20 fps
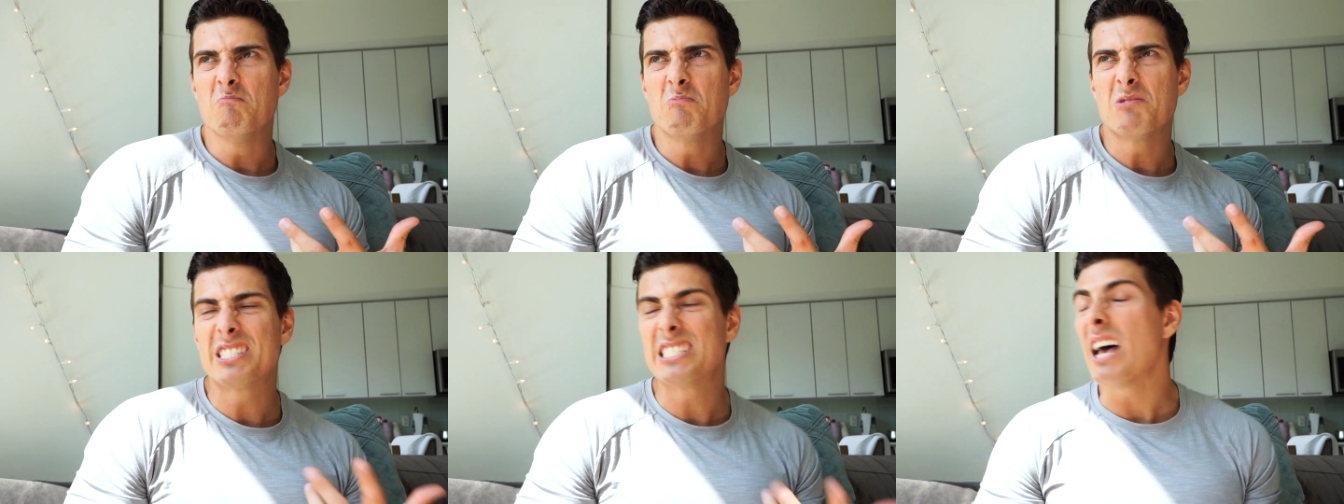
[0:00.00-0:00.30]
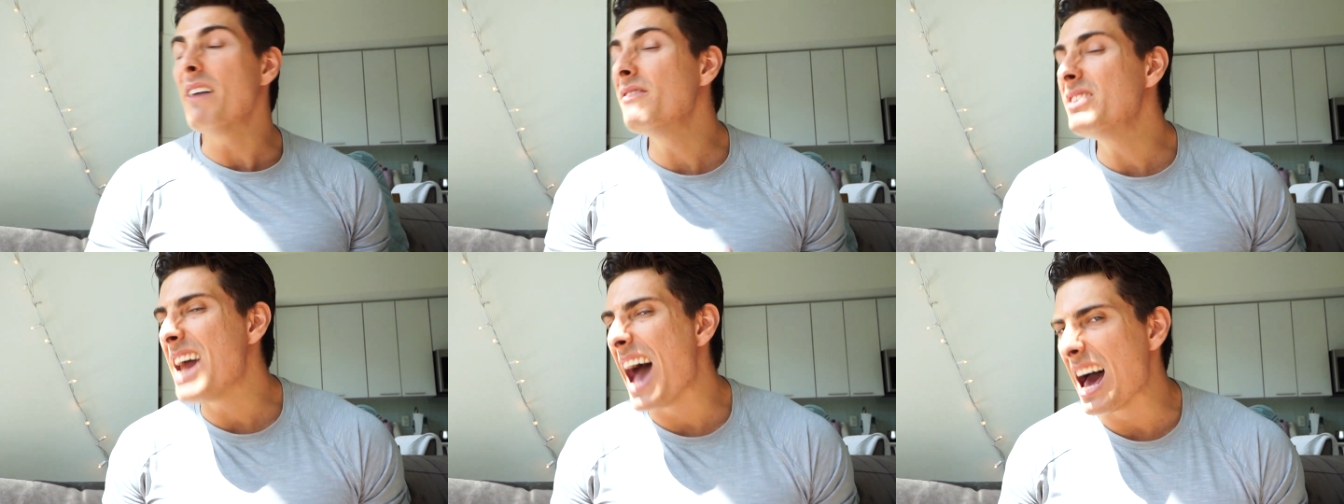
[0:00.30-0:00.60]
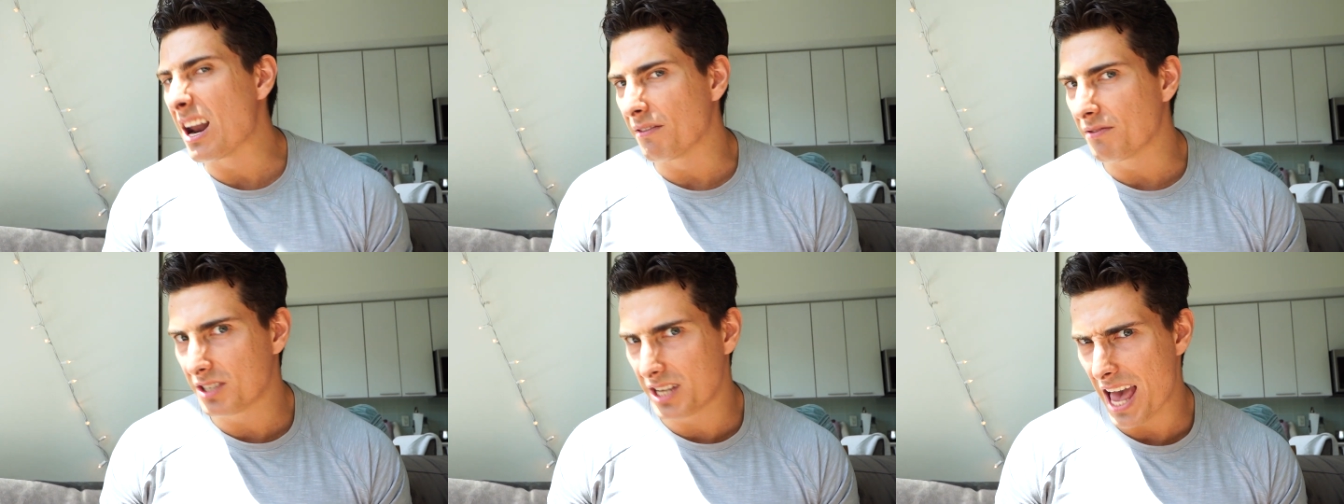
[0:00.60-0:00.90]
7
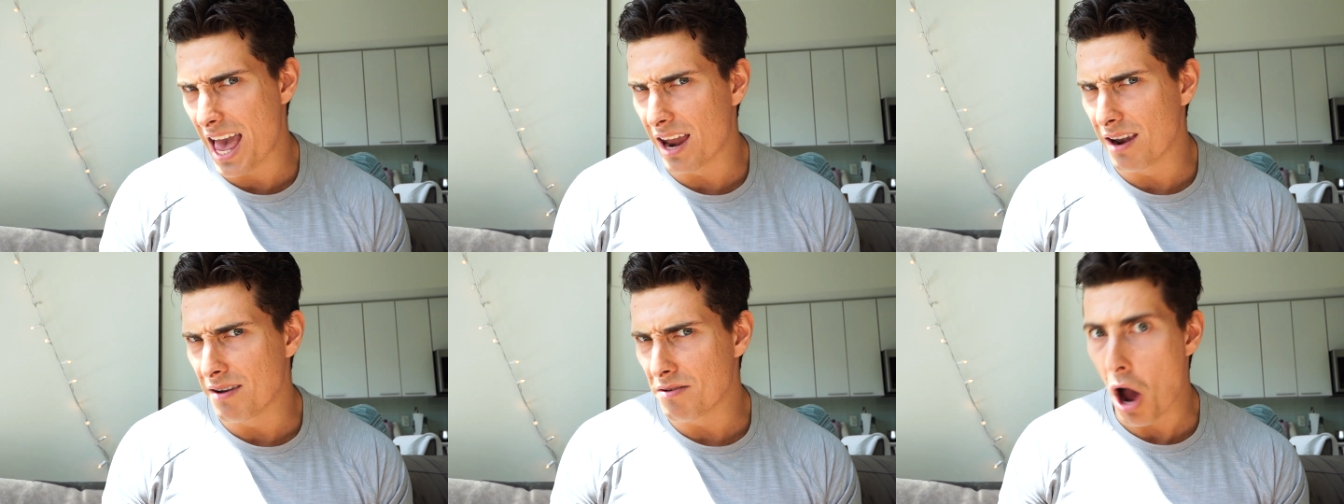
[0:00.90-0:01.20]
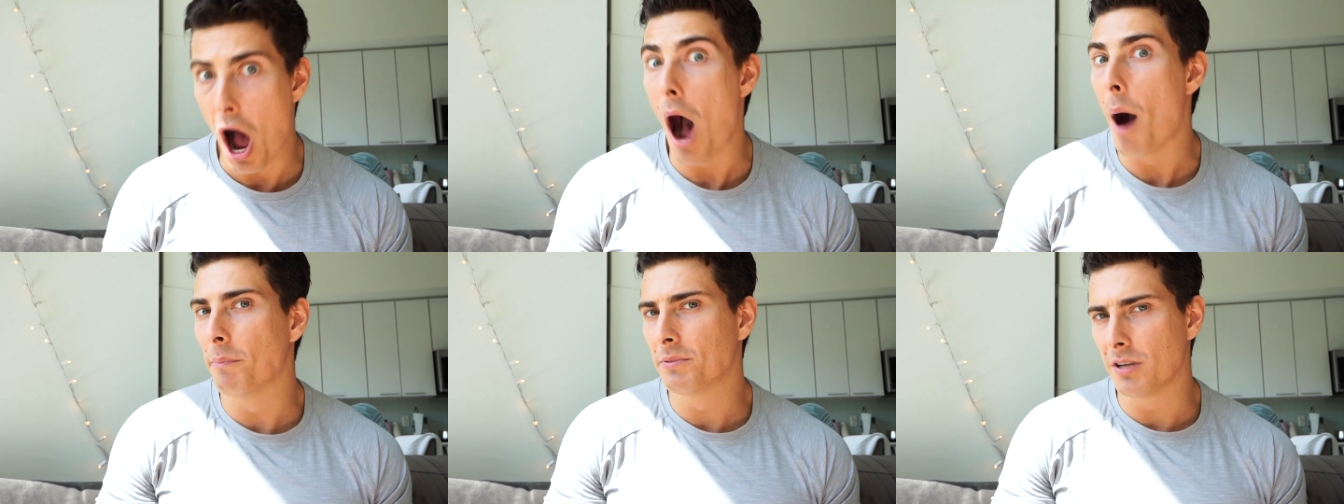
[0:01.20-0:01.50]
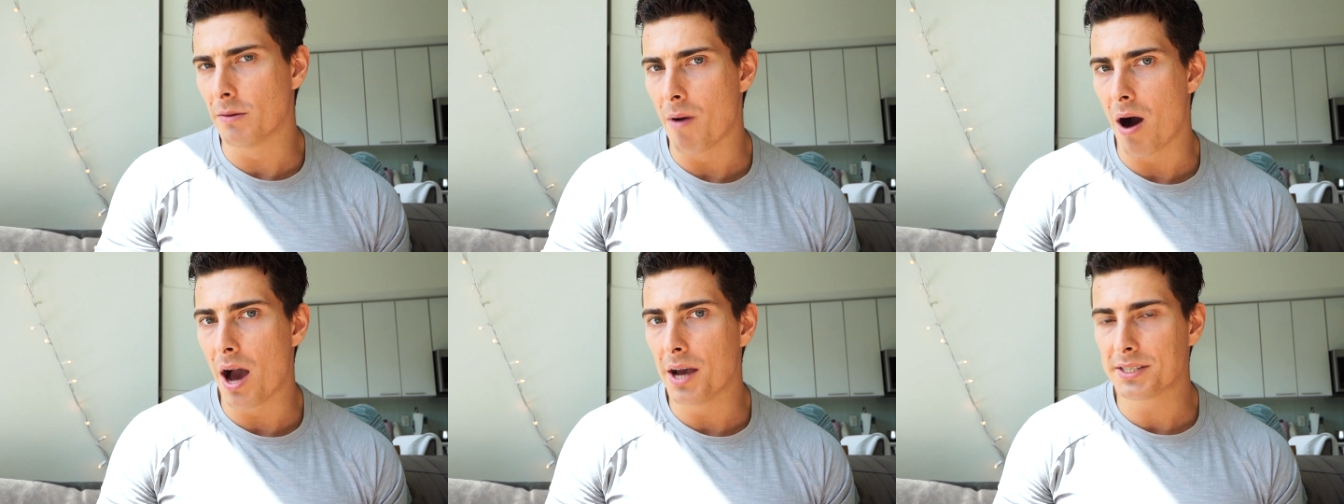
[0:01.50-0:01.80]
out of 10
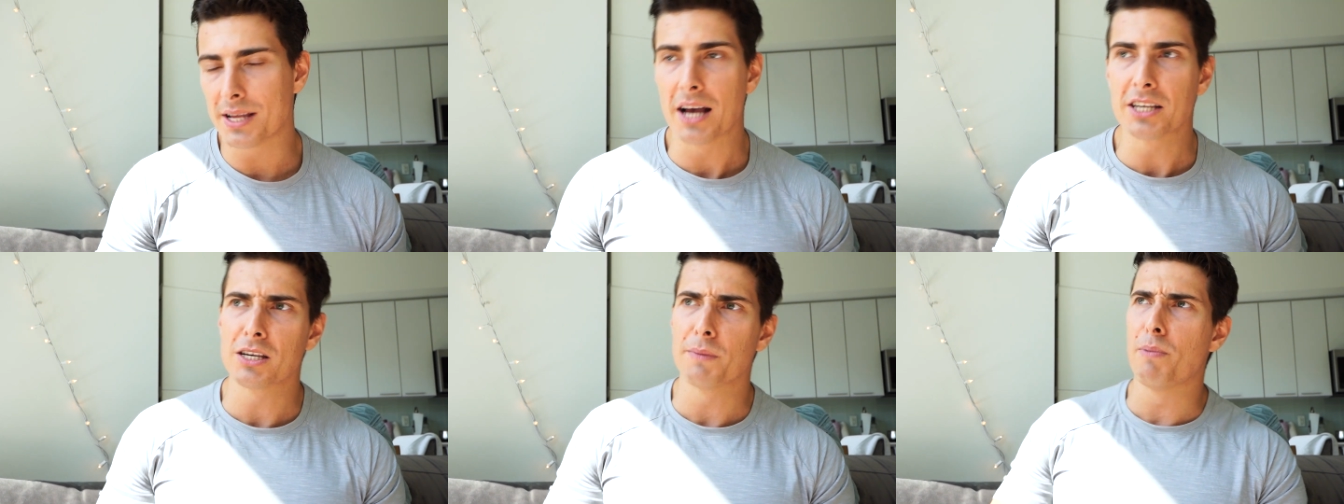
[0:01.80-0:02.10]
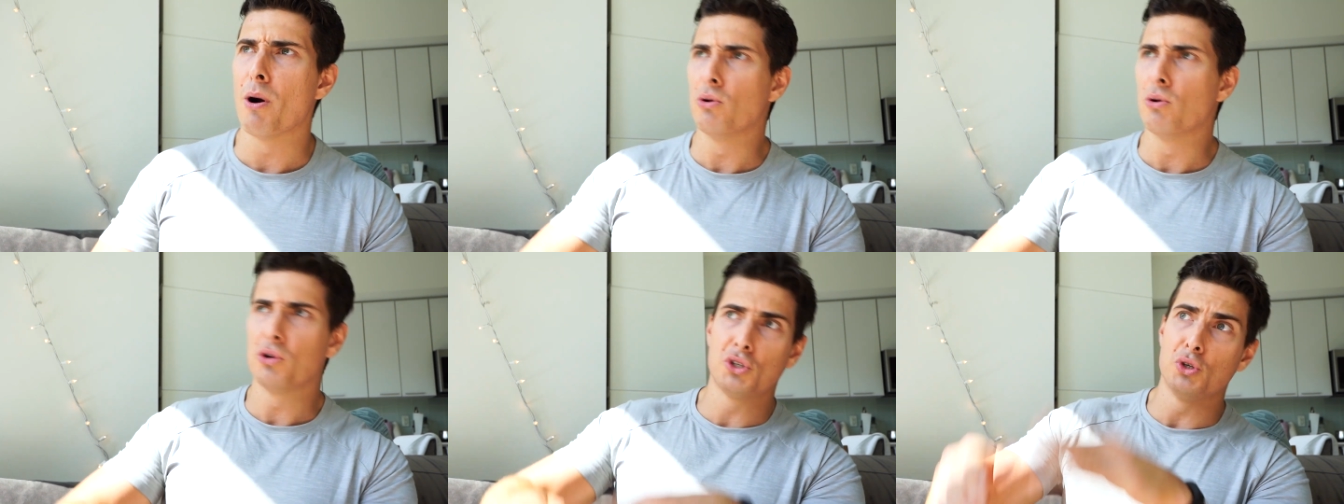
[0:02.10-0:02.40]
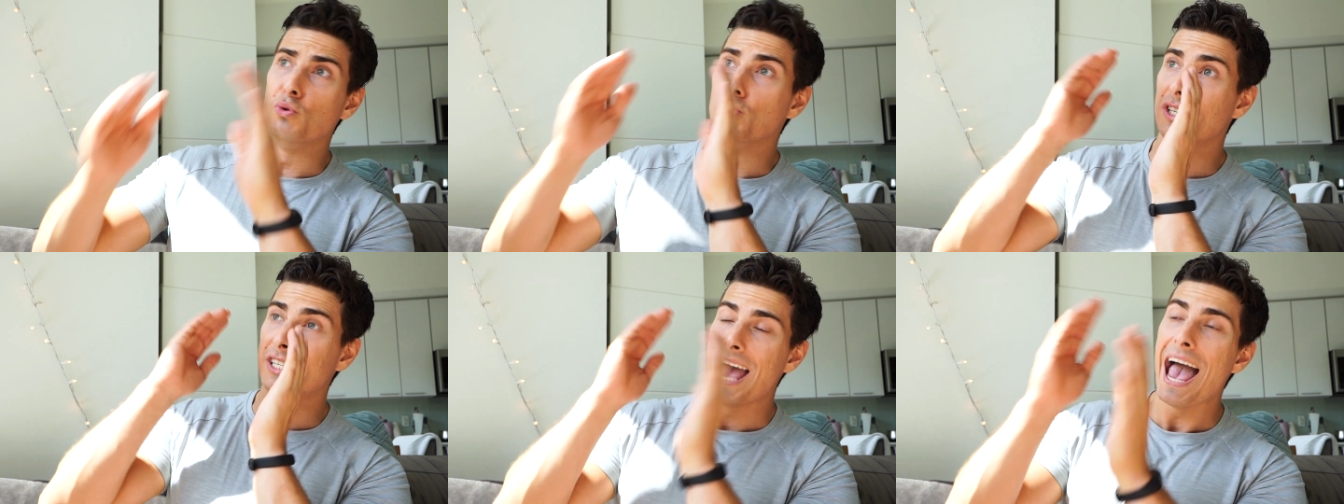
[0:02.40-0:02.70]
optimized as opposed
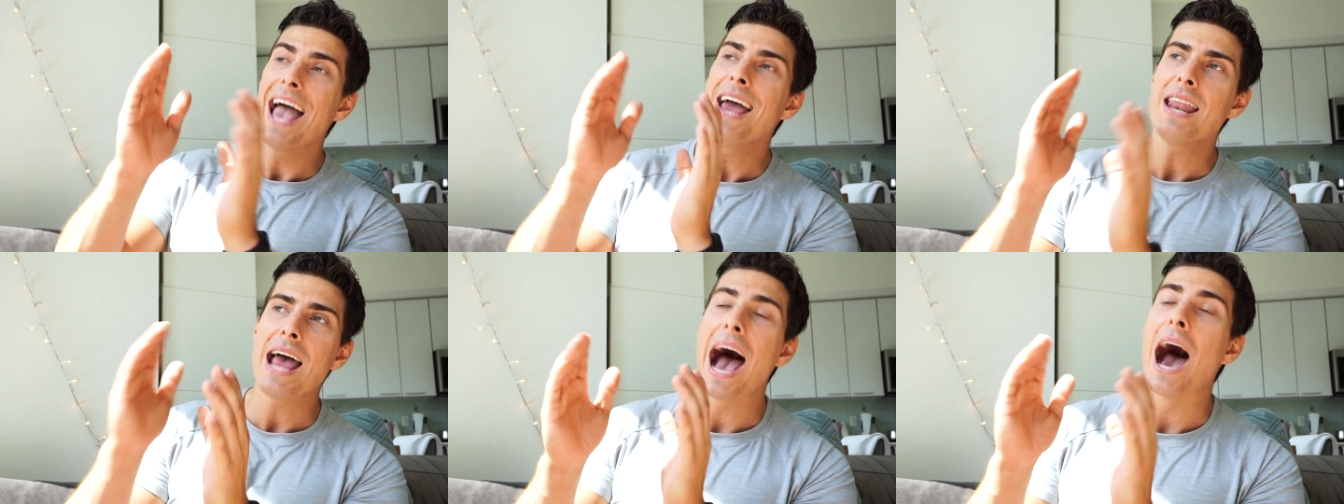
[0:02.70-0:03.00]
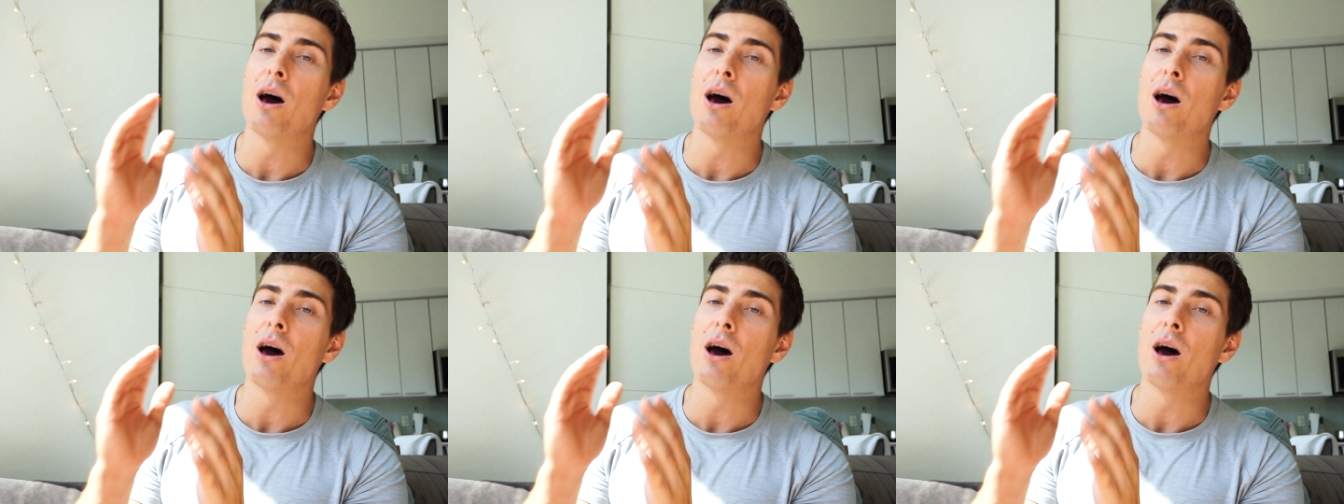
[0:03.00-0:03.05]
to 10